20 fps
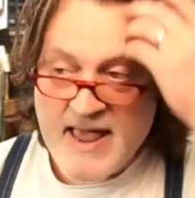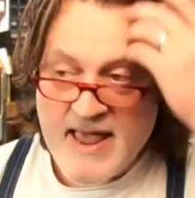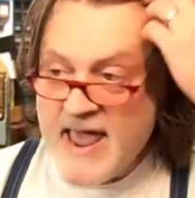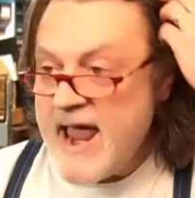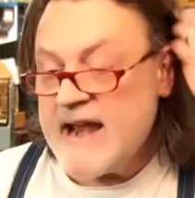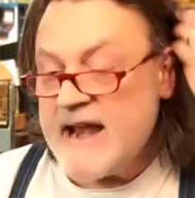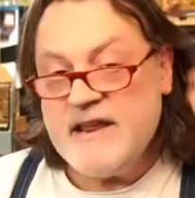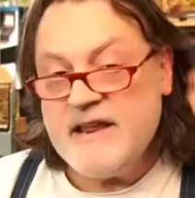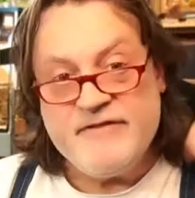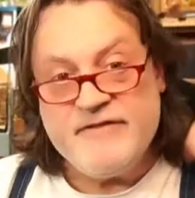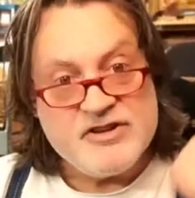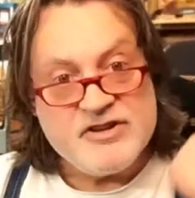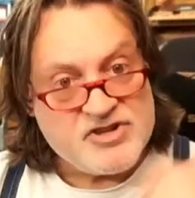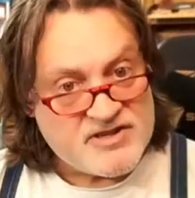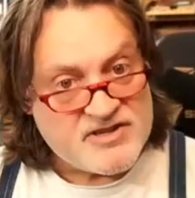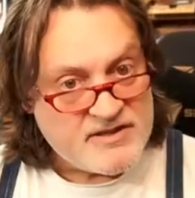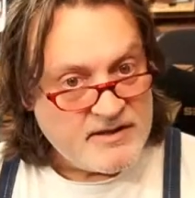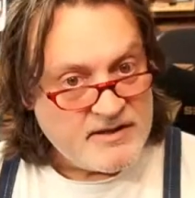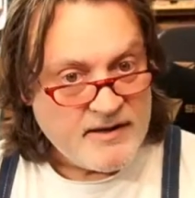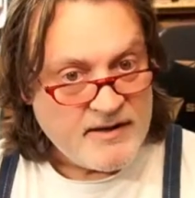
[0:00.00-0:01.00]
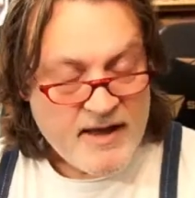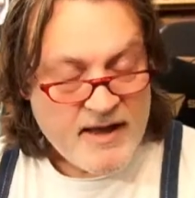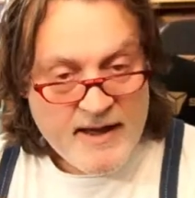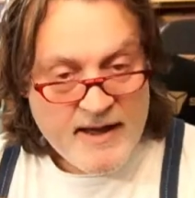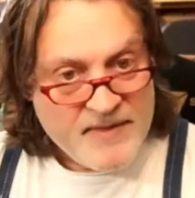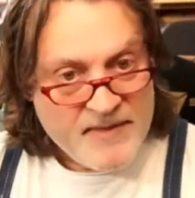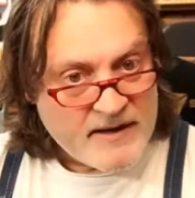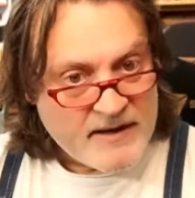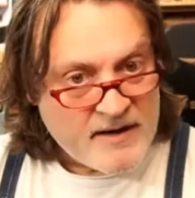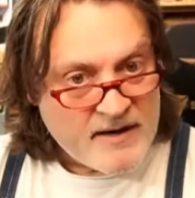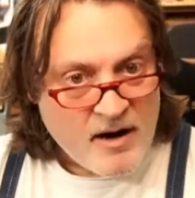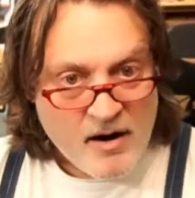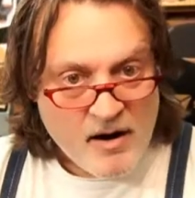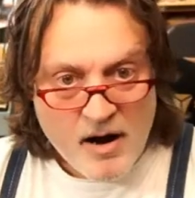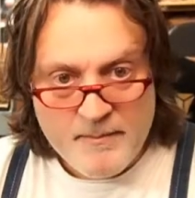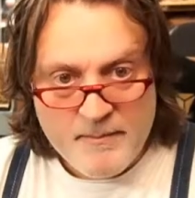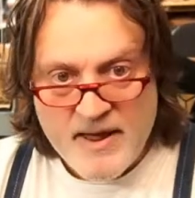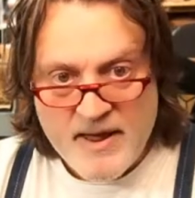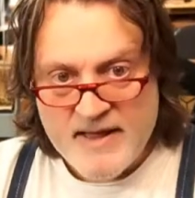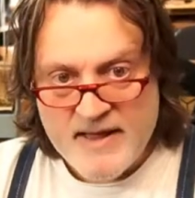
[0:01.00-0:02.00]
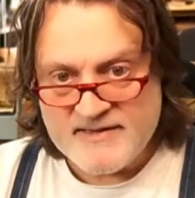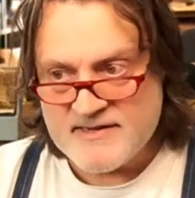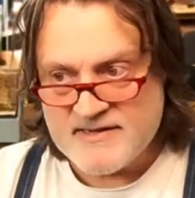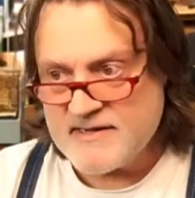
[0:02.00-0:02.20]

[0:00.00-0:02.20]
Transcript: And even just the, the comments